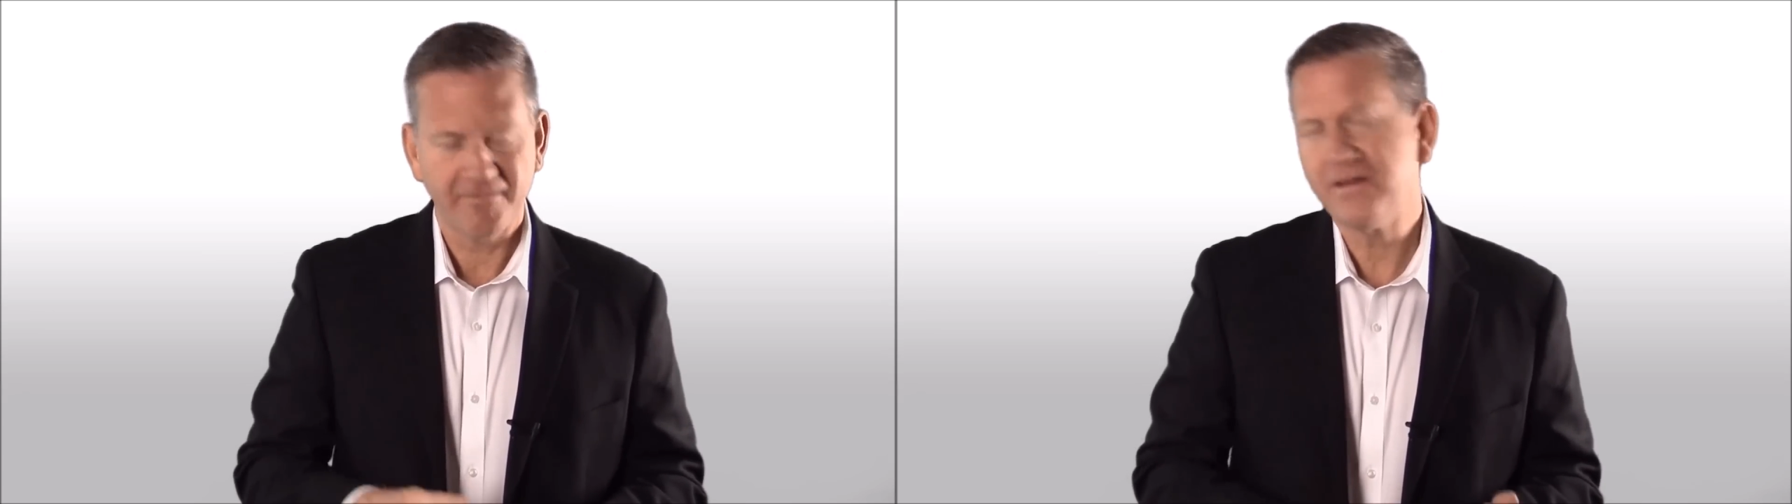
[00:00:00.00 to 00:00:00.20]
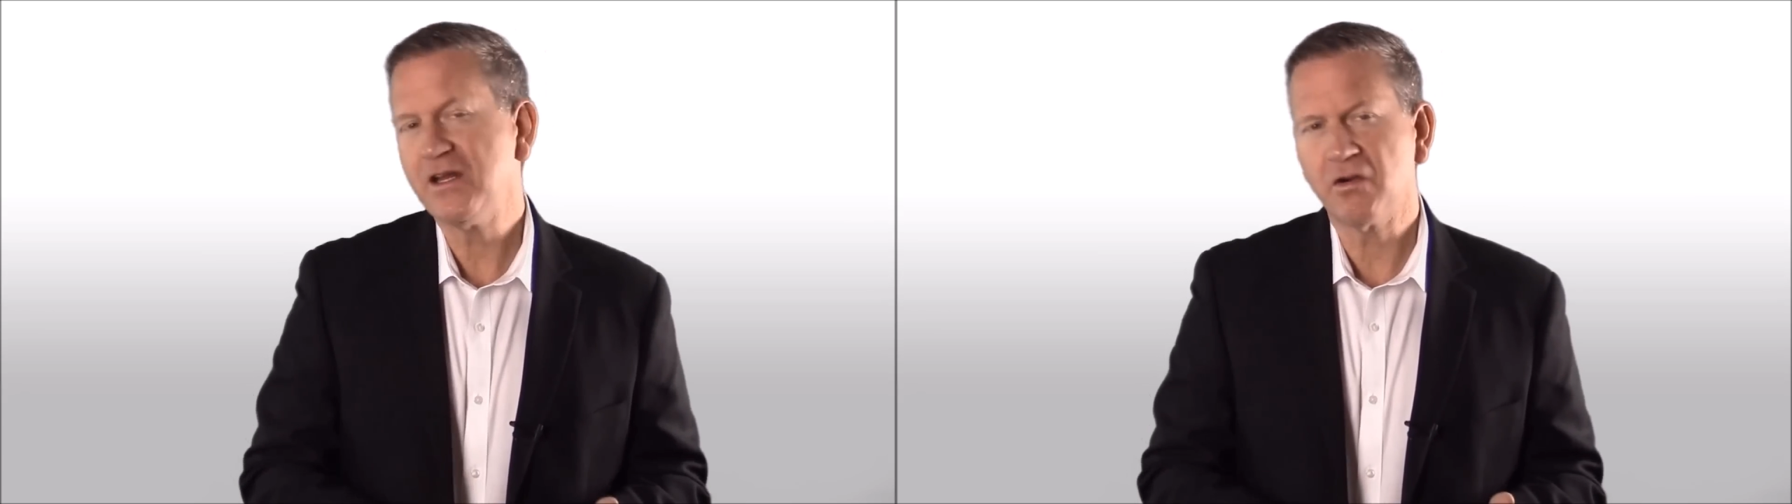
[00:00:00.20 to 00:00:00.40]

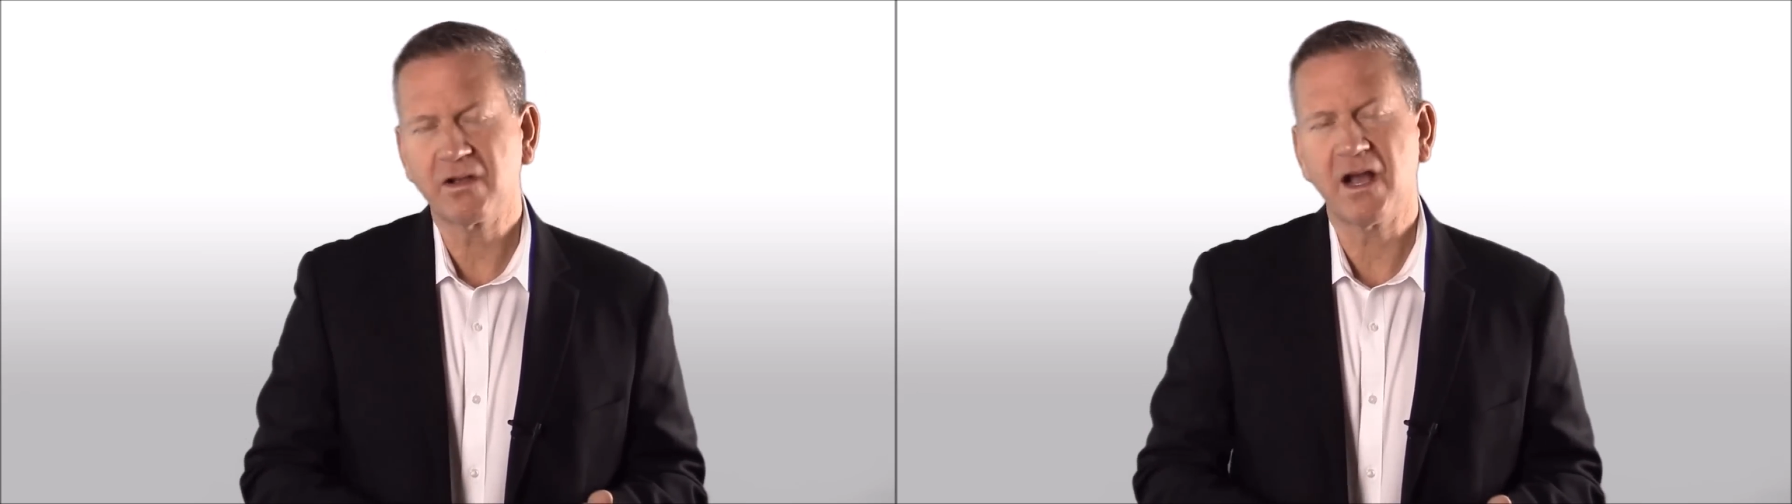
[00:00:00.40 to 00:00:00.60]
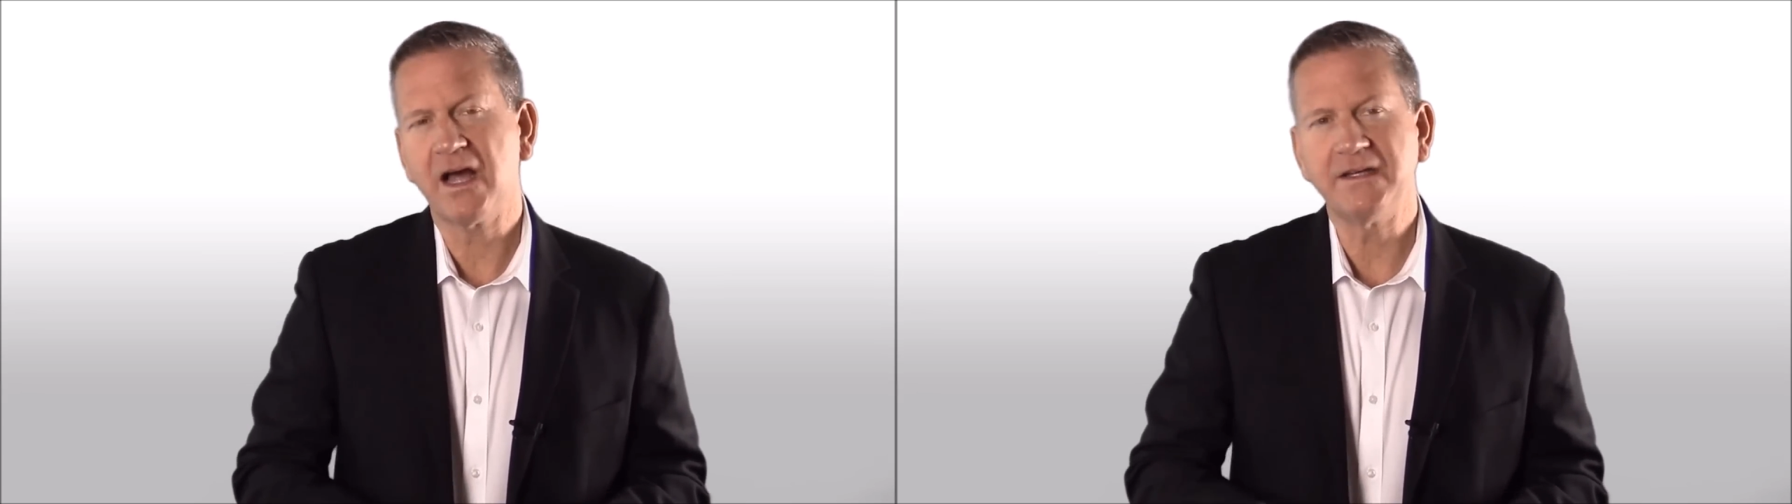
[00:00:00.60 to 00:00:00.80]
video
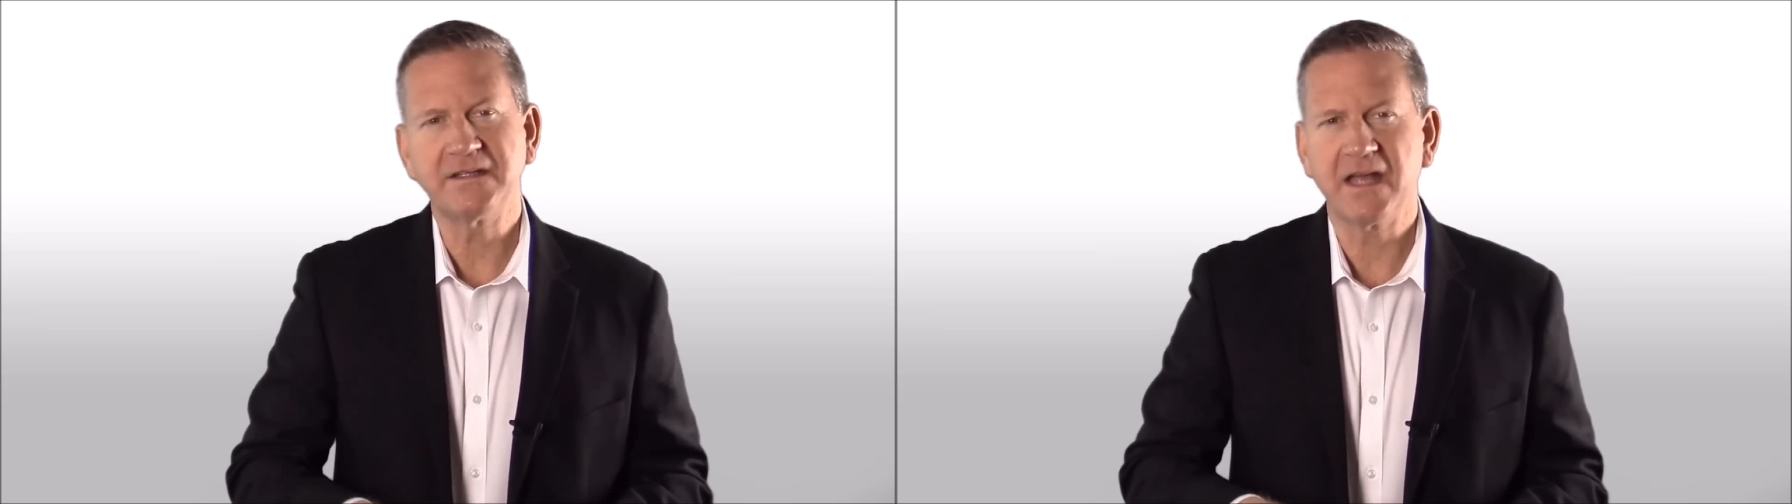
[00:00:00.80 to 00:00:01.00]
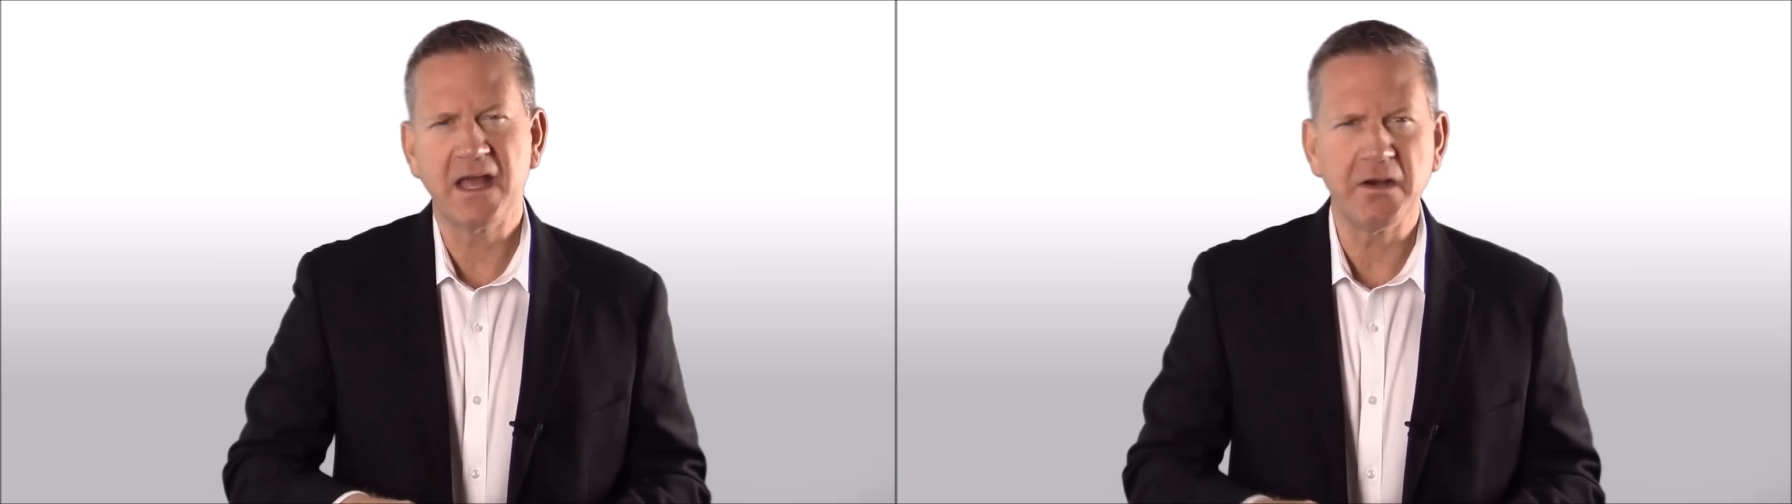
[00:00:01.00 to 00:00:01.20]

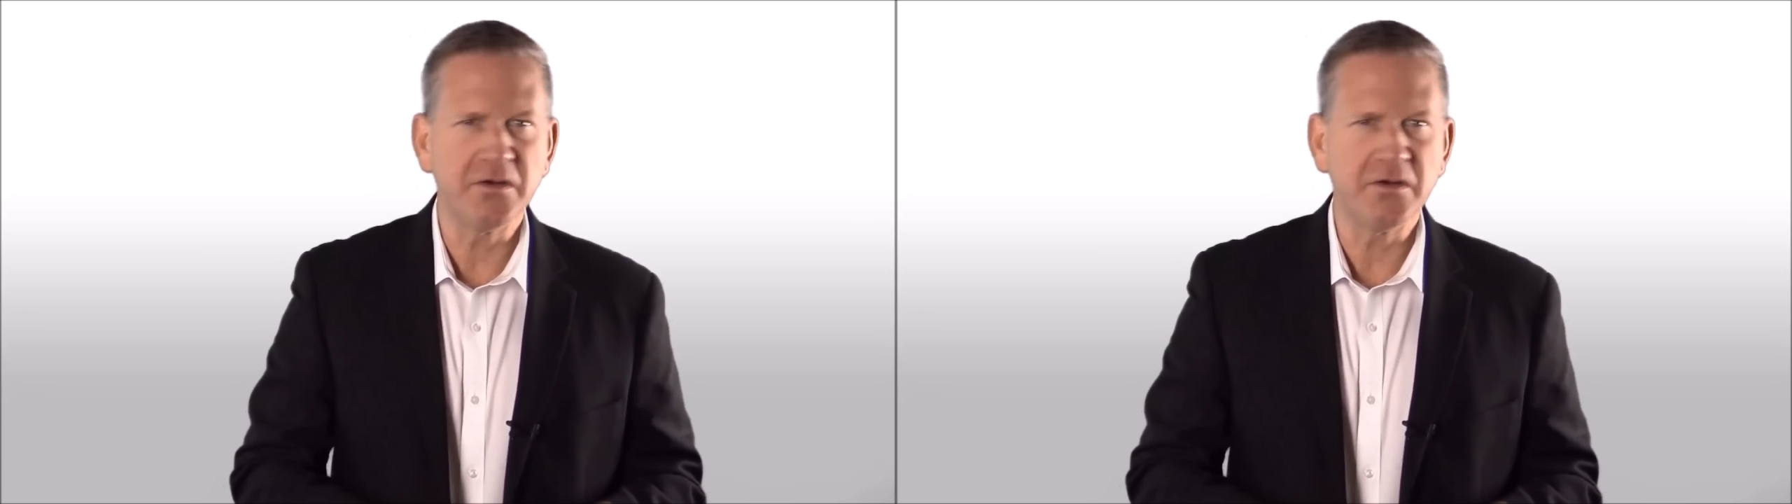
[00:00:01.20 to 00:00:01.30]
content,